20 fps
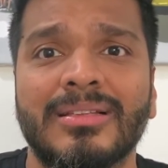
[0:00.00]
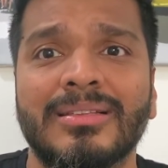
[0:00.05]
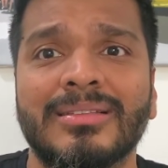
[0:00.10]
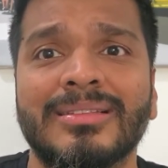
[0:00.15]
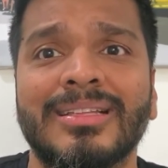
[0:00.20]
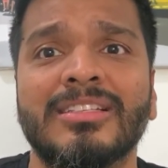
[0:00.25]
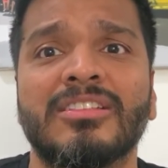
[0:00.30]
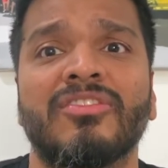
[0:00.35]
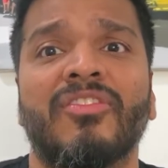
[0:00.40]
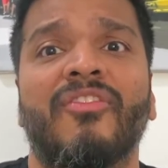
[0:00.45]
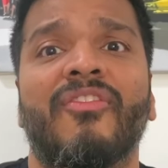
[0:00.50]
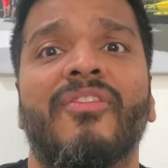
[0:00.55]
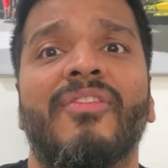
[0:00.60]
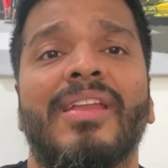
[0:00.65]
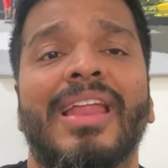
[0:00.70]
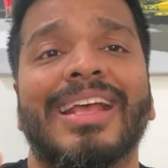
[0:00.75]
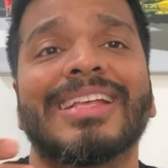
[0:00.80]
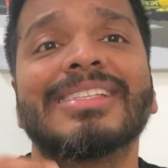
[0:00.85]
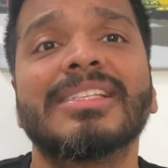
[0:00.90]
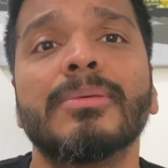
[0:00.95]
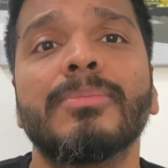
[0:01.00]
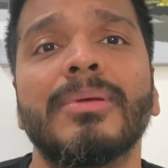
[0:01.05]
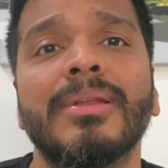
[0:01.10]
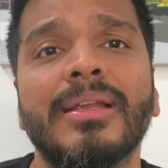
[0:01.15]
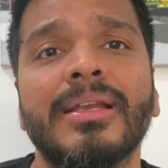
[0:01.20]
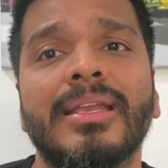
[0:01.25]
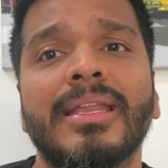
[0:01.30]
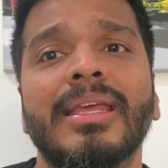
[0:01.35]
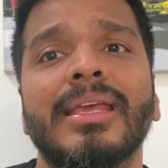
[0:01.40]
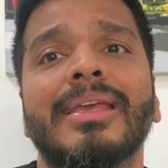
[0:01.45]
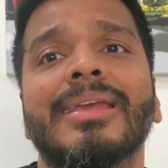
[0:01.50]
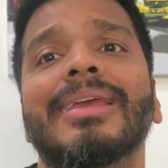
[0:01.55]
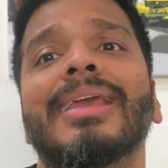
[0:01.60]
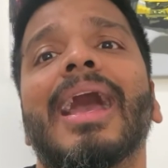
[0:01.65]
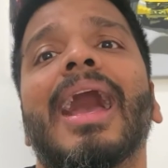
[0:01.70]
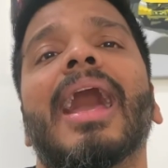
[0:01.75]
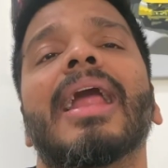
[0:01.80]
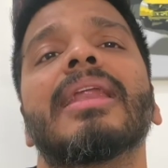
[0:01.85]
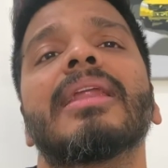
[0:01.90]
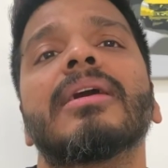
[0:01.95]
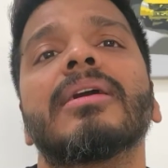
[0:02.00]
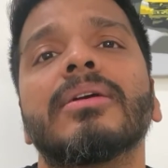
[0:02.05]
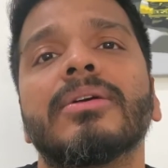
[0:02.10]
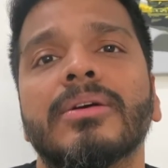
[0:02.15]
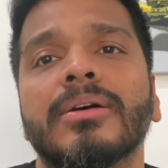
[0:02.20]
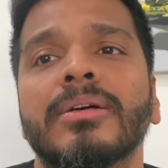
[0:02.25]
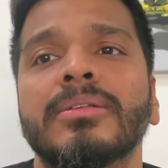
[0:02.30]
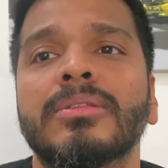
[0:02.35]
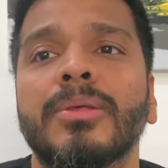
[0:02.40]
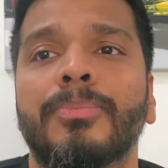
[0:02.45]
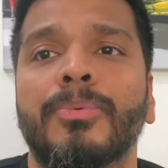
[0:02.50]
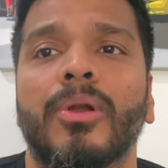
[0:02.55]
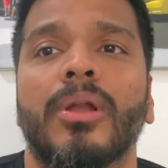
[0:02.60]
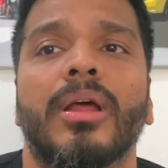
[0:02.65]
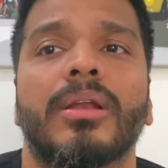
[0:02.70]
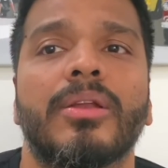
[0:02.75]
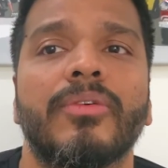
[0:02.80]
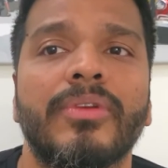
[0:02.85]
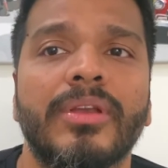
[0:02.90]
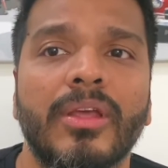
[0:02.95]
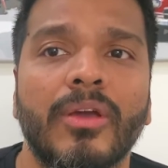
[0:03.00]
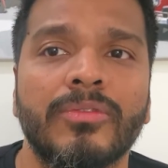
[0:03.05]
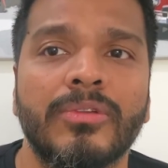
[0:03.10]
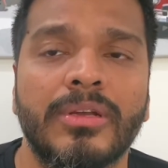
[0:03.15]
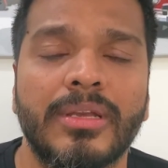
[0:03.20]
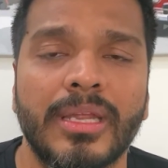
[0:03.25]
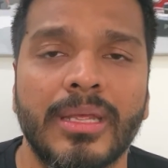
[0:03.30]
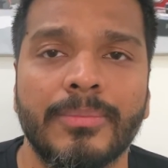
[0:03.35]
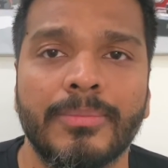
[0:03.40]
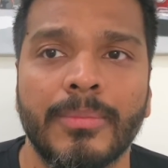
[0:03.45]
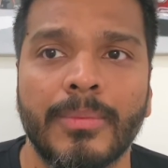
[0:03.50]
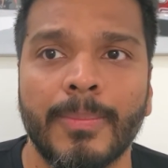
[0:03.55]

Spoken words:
this flexibility can hurt the productivity of the team